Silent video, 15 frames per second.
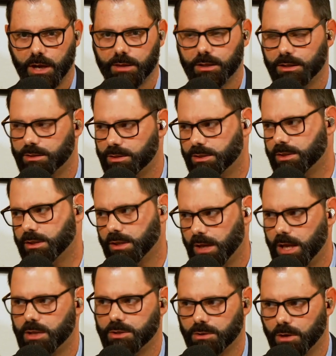I think it's just the
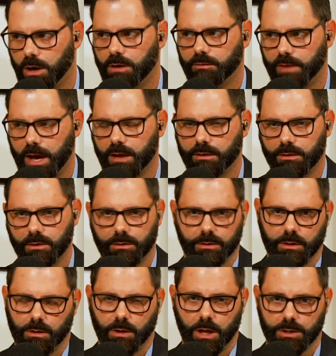nature of that, their
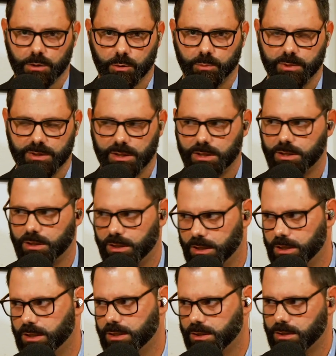theological position.
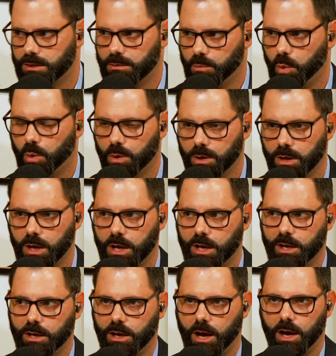It is the more
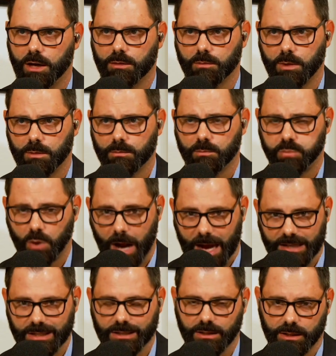
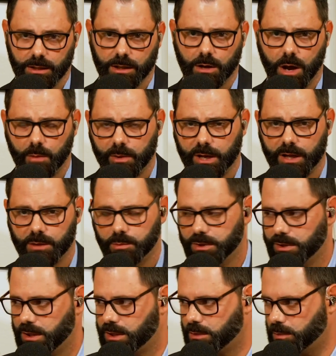practically accommodating
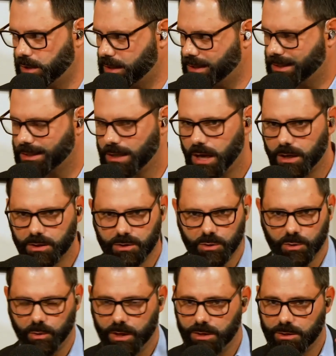position, because it's not a
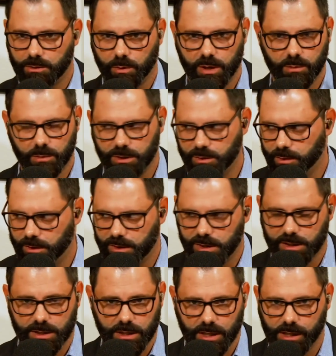two-way street between the
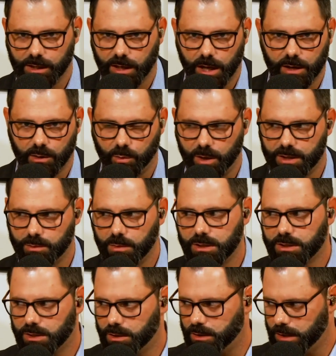1689 and the Westminster.